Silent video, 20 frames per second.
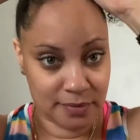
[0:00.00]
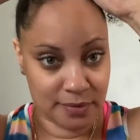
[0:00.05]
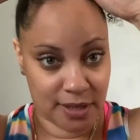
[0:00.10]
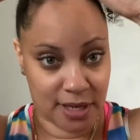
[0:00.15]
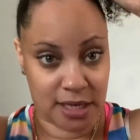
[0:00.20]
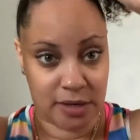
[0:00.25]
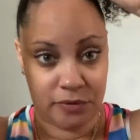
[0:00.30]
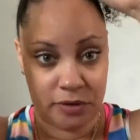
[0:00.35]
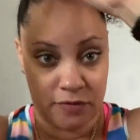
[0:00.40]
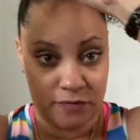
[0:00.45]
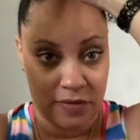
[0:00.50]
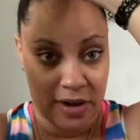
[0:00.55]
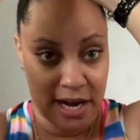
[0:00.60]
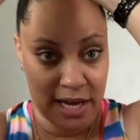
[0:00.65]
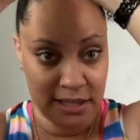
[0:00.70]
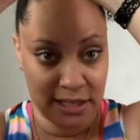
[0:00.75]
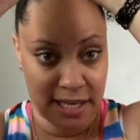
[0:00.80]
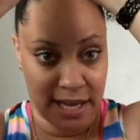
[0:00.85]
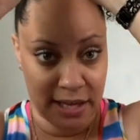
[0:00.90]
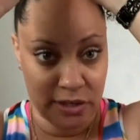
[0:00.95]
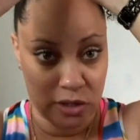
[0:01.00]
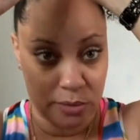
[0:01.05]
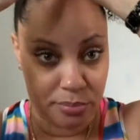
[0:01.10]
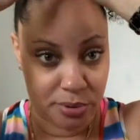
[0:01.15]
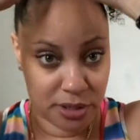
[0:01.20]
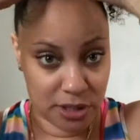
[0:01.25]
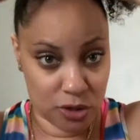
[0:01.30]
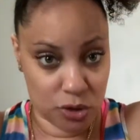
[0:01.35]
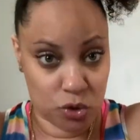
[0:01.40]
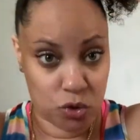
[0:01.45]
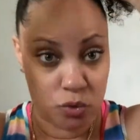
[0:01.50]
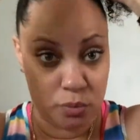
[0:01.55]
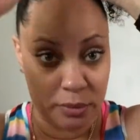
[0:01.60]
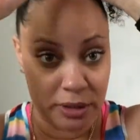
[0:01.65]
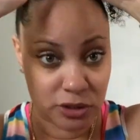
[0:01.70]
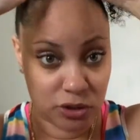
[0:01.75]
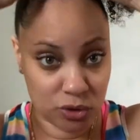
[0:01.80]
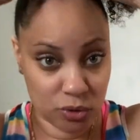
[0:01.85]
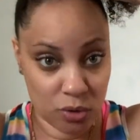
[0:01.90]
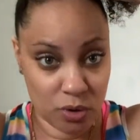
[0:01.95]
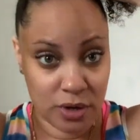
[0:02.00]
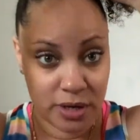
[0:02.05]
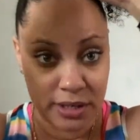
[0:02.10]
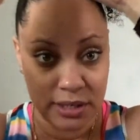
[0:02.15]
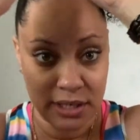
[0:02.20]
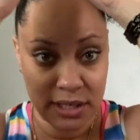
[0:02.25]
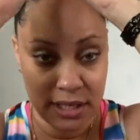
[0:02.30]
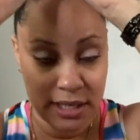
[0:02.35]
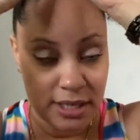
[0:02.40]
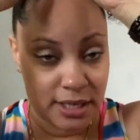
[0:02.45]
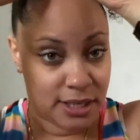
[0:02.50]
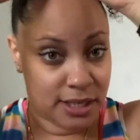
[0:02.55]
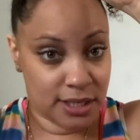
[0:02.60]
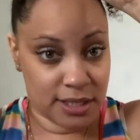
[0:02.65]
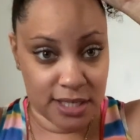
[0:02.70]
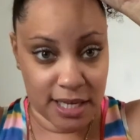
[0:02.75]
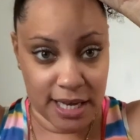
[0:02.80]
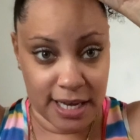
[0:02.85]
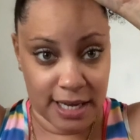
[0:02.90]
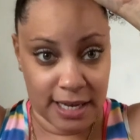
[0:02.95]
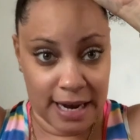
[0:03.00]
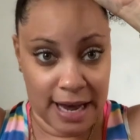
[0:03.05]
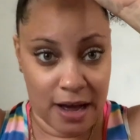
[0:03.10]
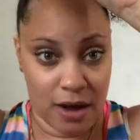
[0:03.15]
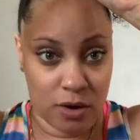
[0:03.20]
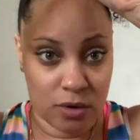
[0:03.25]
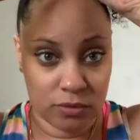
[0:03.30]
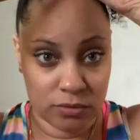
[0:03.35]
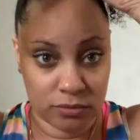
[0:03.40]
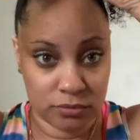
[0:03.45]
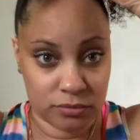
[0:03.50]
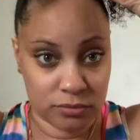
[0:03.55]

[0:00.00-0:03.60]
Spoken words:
And if you find that you're putting too much on, take it out,